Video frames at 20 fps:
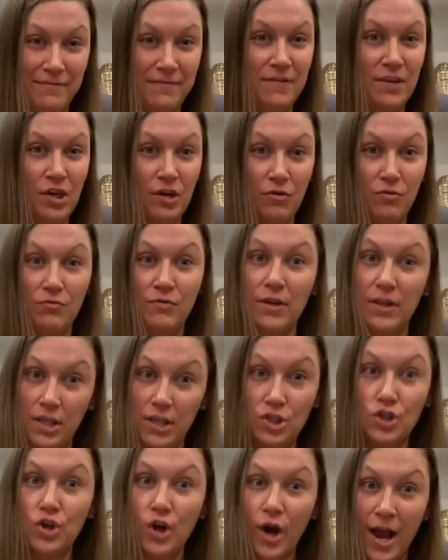you know, really
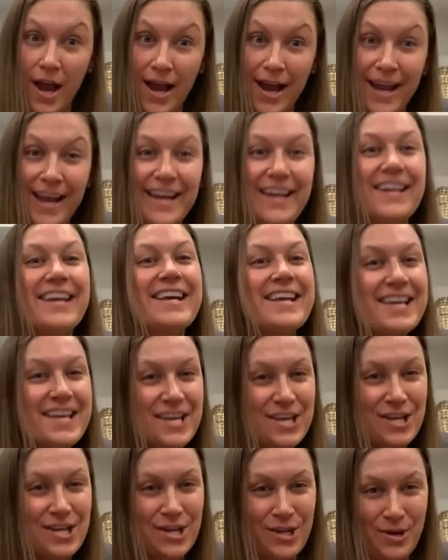tried,
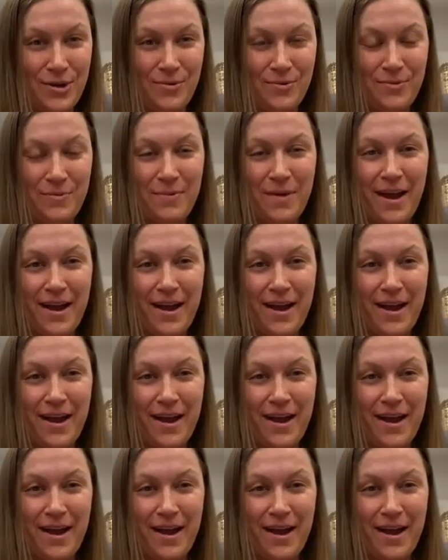you know,